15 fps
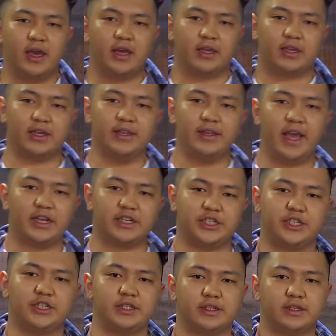
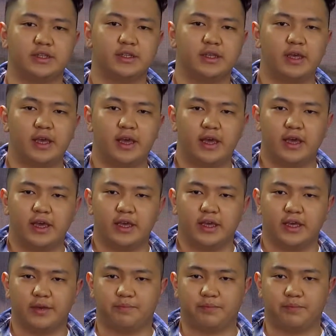connection if